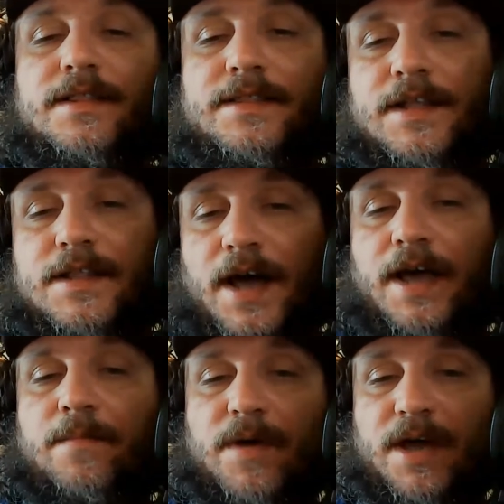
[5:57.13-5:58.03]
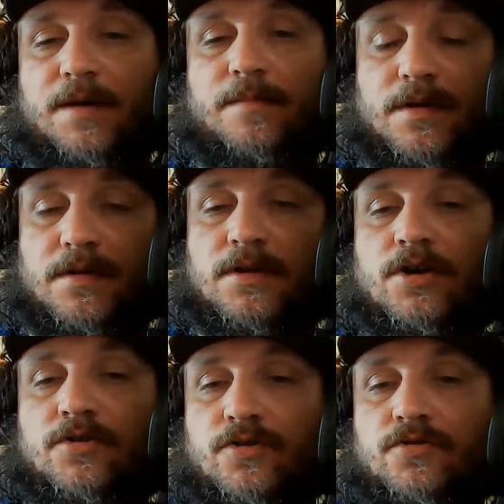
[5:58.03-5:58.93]
that I am able
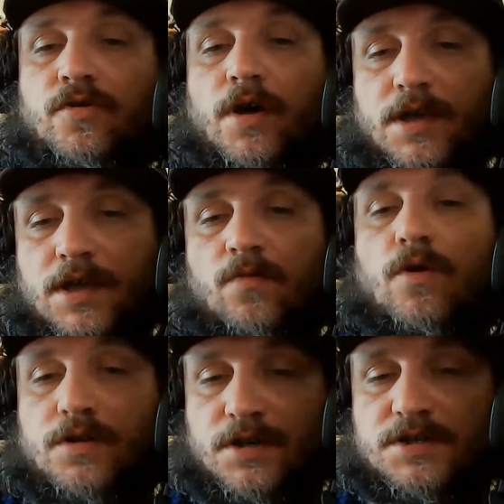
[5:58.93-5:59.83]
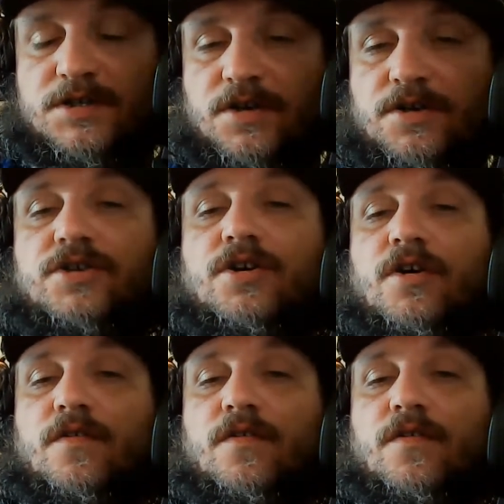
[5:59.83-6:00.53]
to do a keyword research